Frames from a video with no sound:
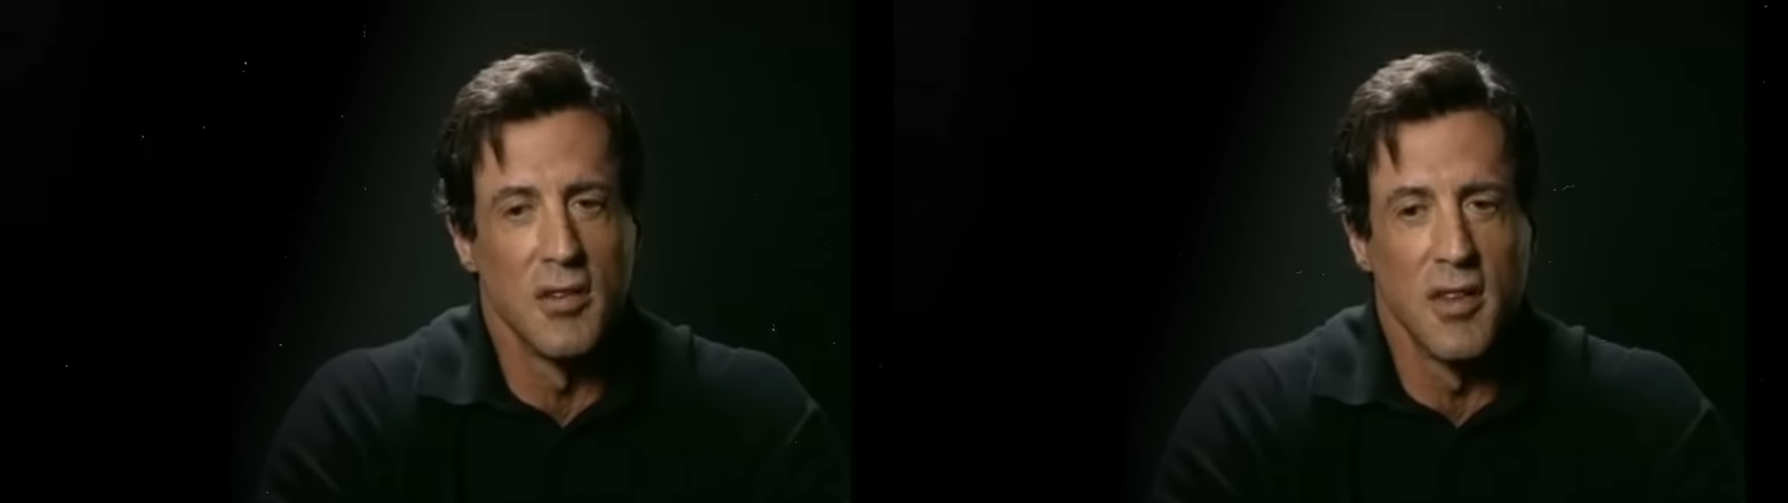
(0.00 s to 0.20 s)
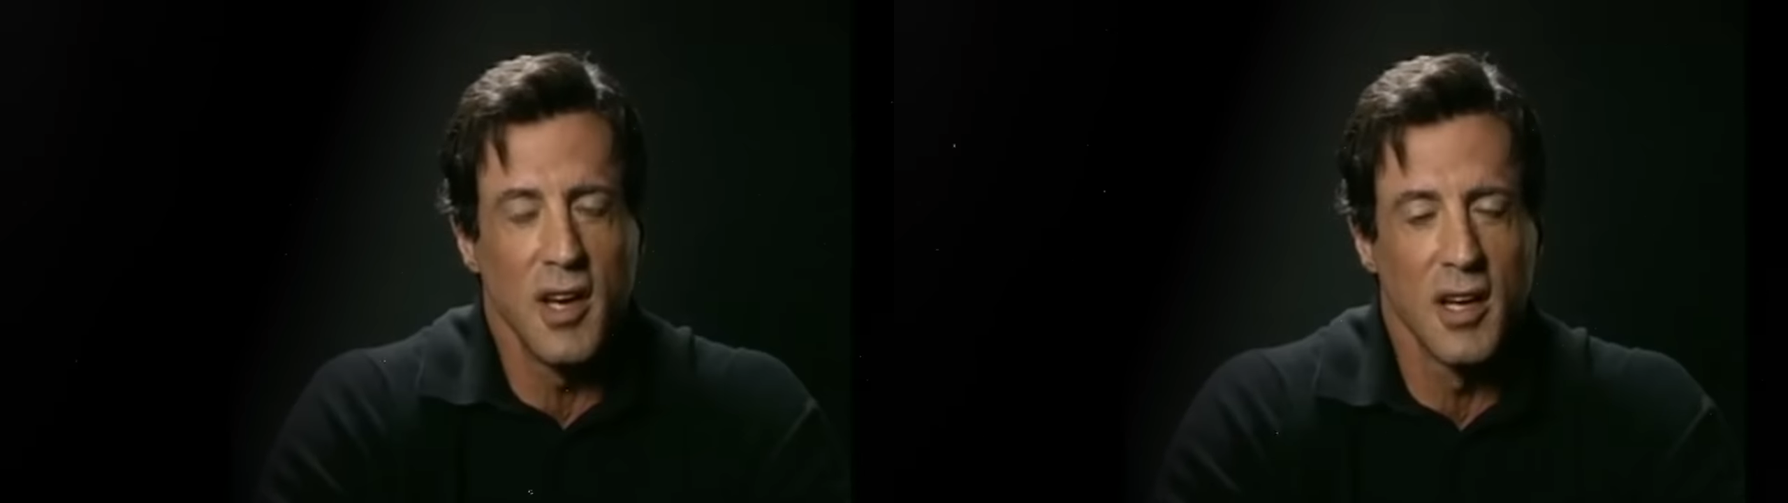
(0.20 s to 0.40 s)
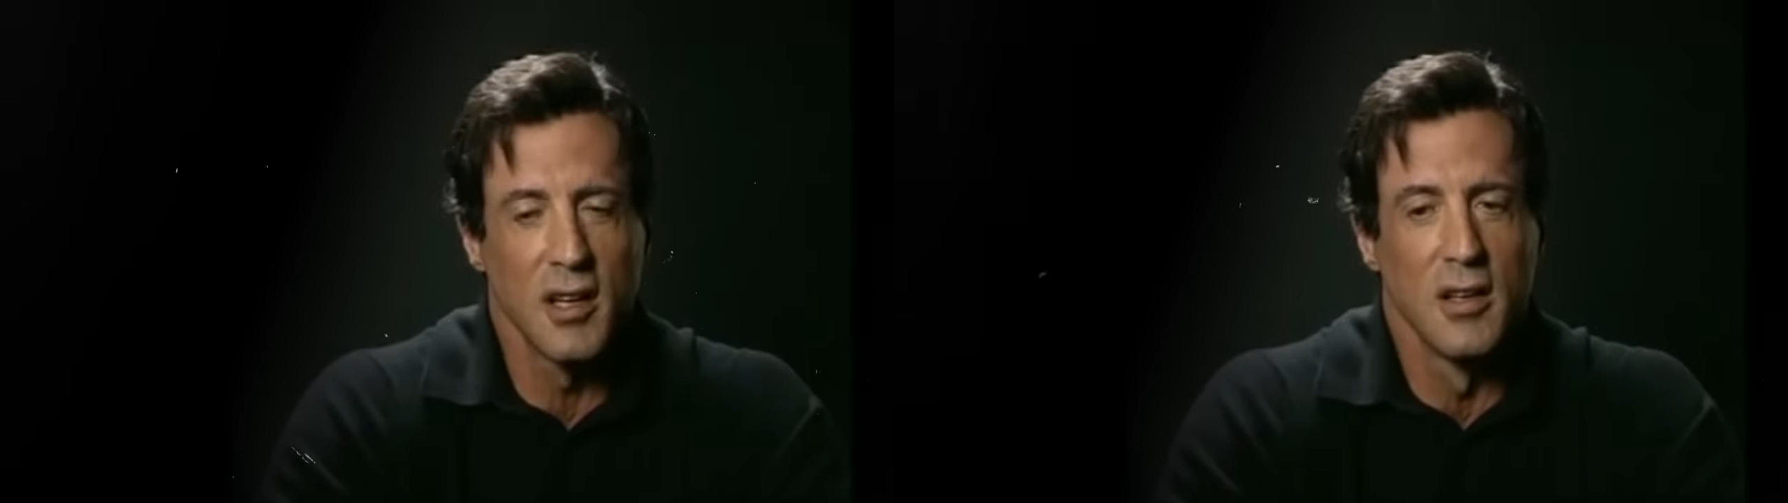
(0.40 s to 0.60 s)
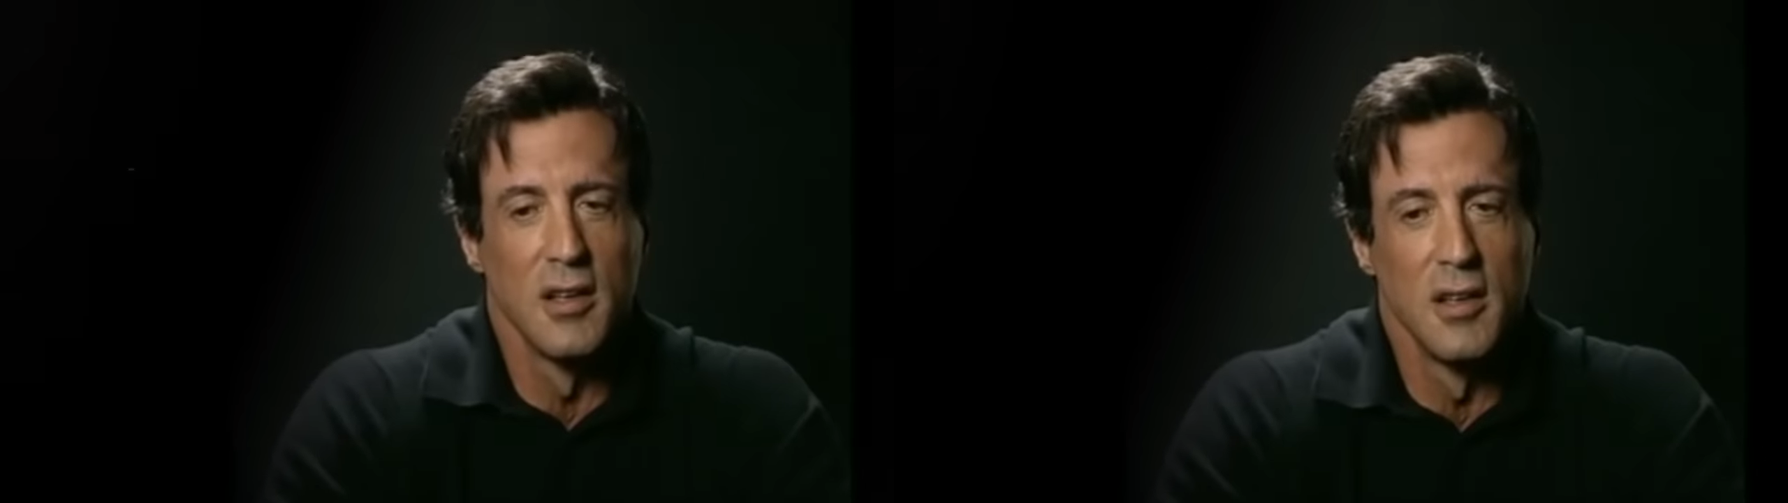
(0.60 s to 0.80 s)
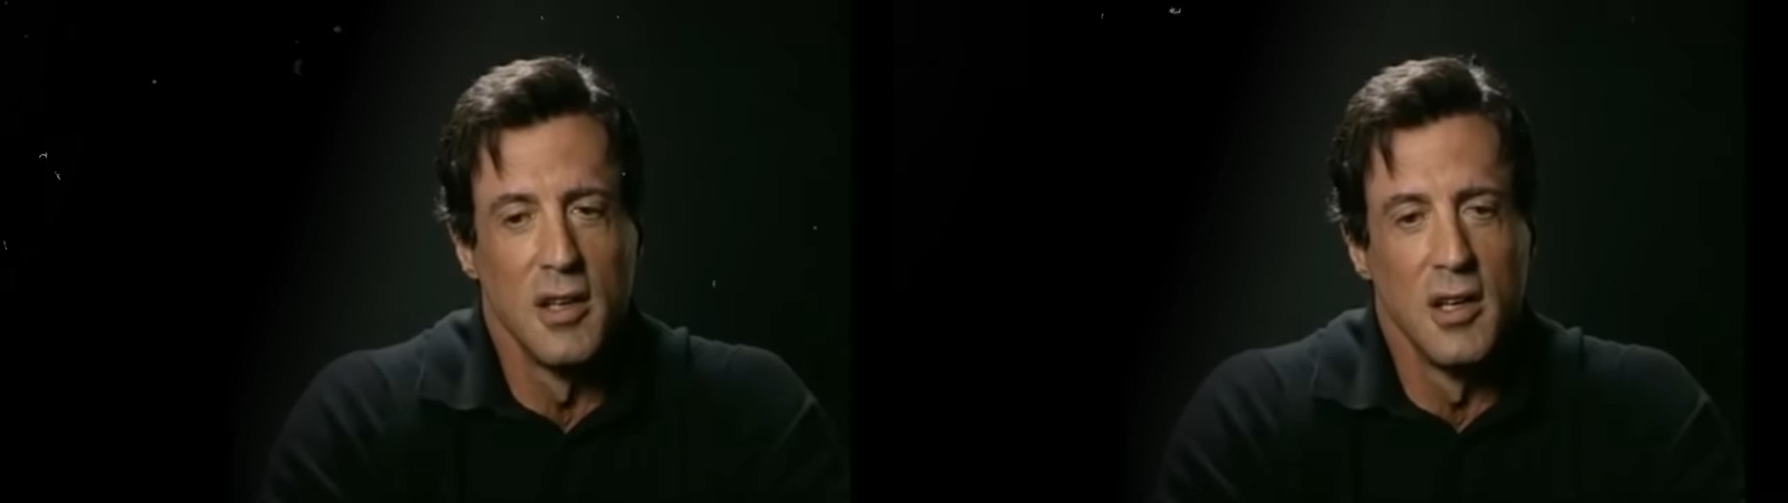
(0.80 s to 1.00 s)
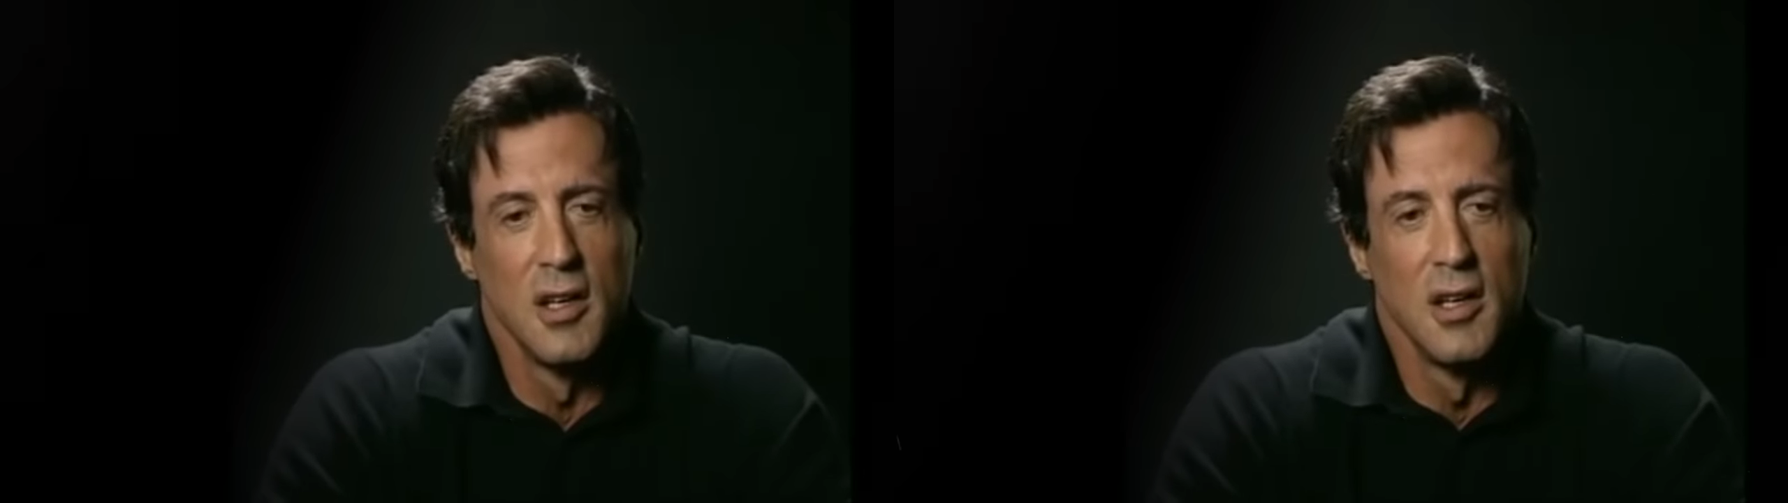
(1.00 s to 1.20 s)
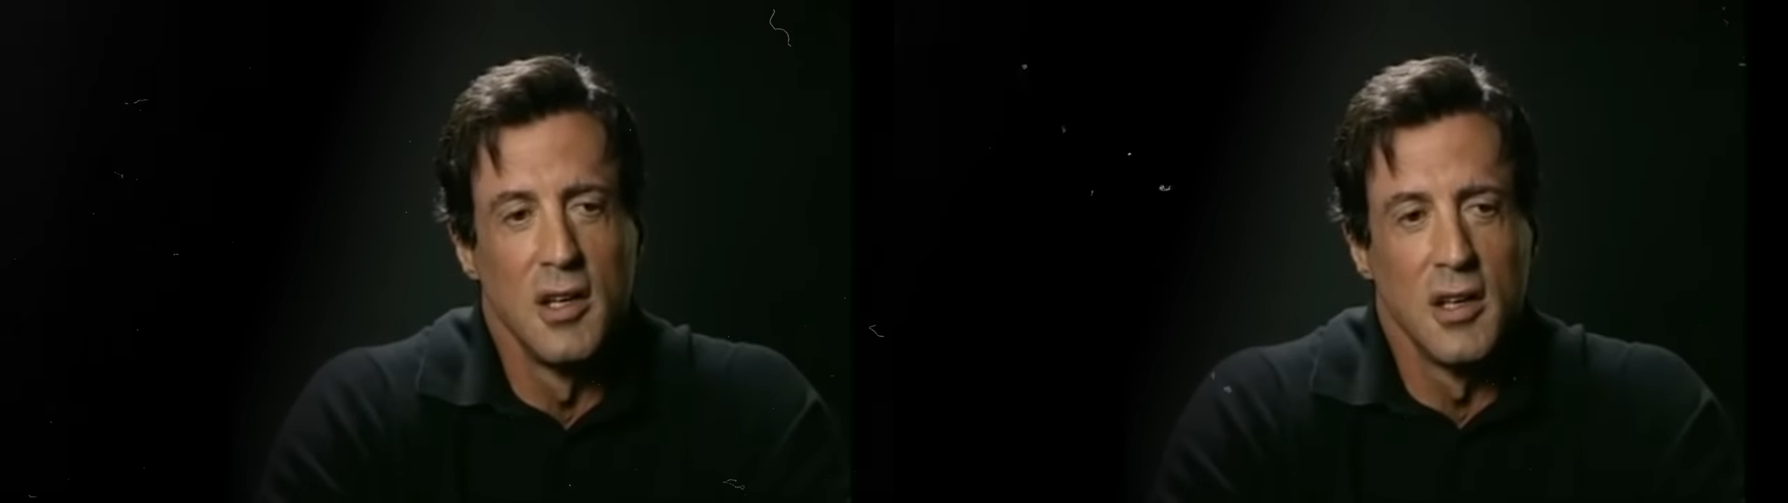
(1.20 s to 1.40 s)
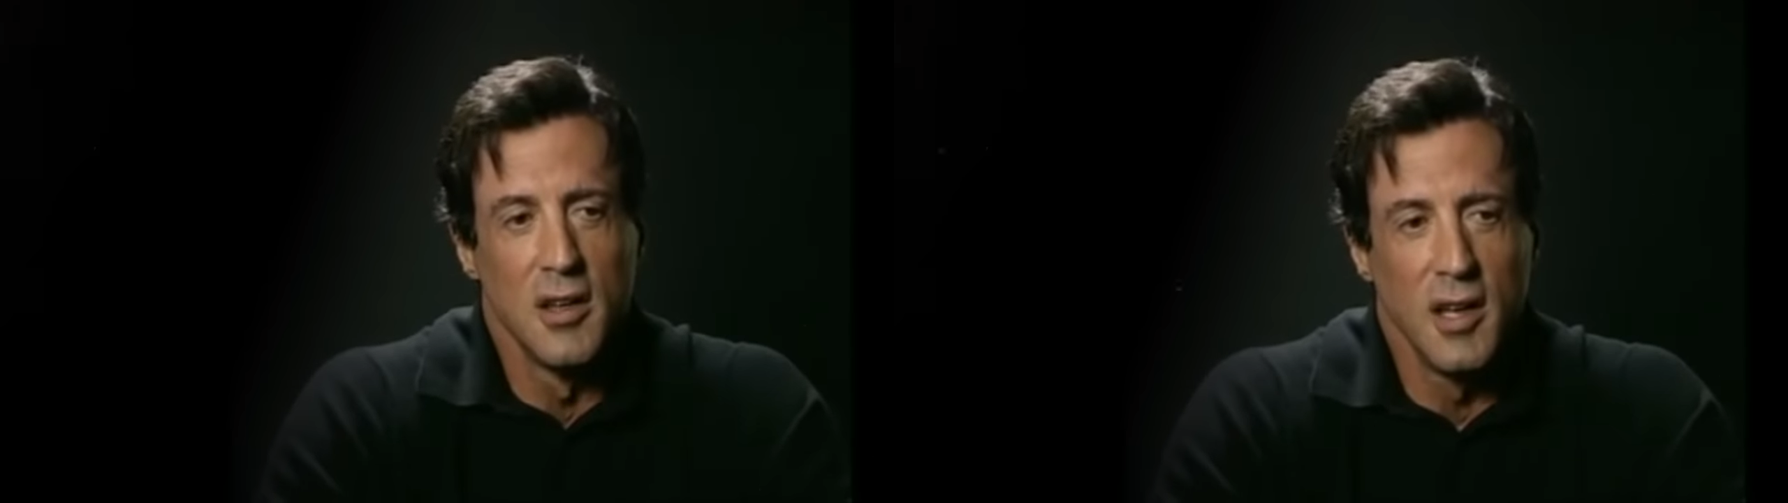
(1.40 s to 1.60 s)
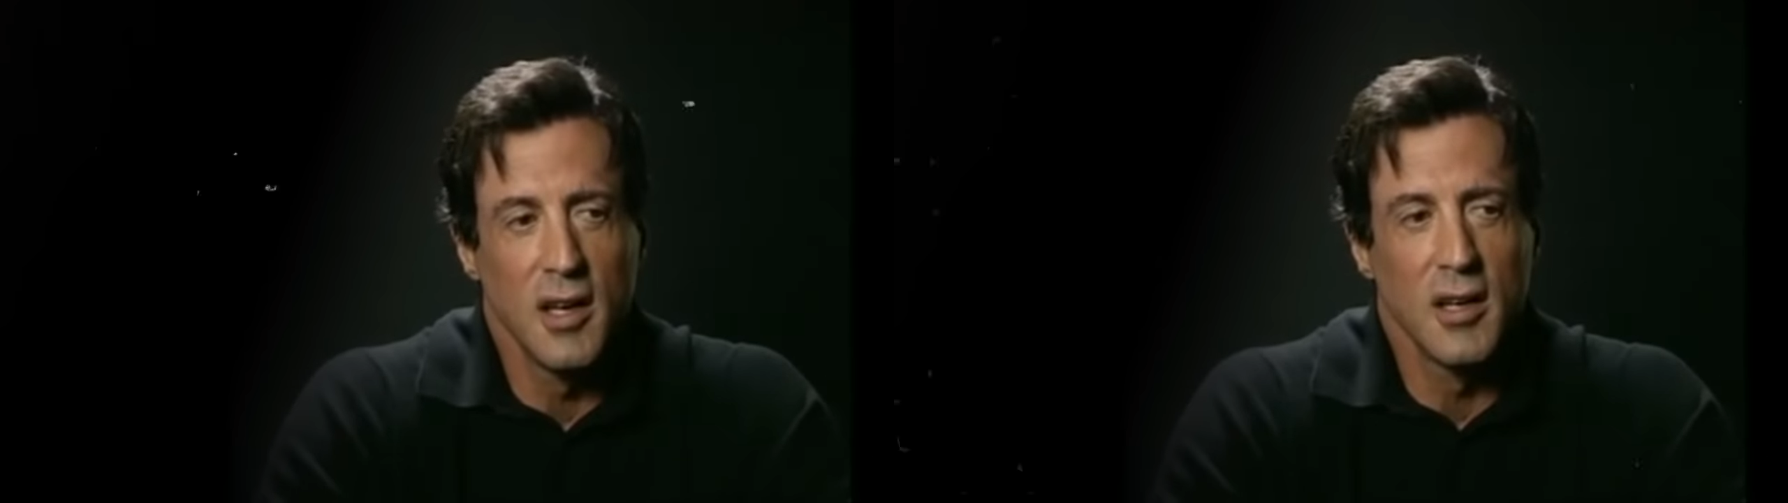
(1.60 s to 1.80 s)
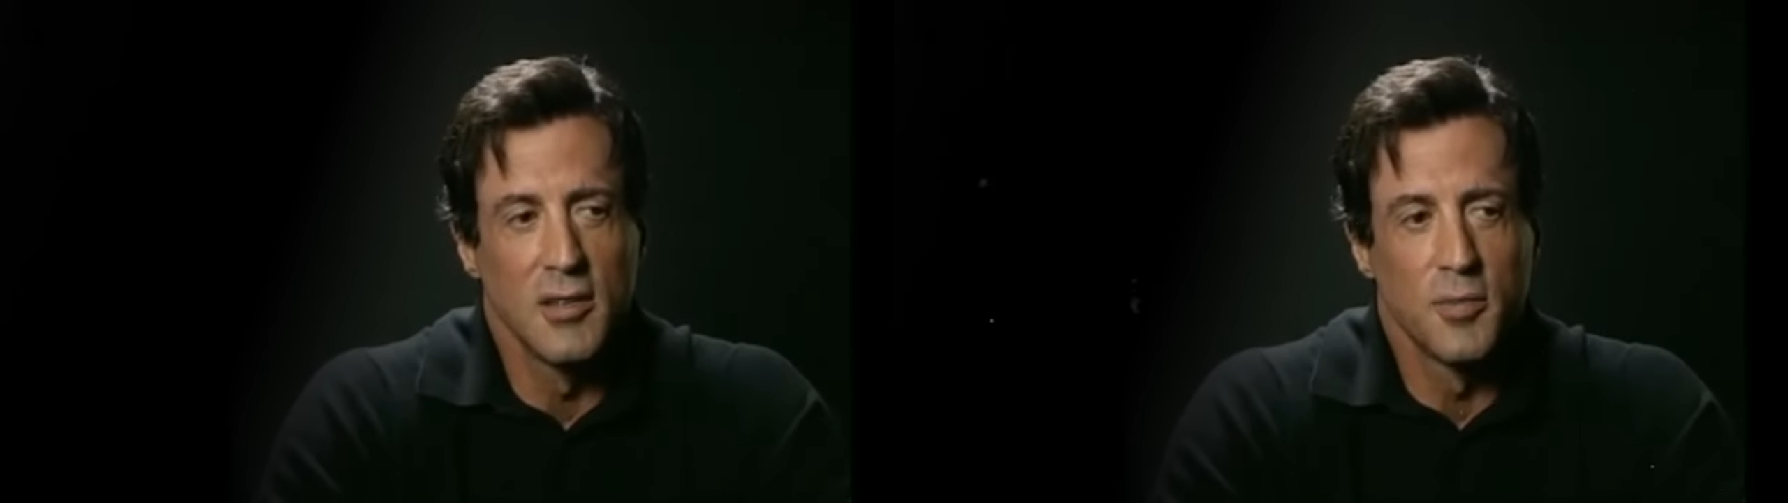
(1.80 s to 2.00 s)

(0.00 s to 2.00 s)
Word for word: that that is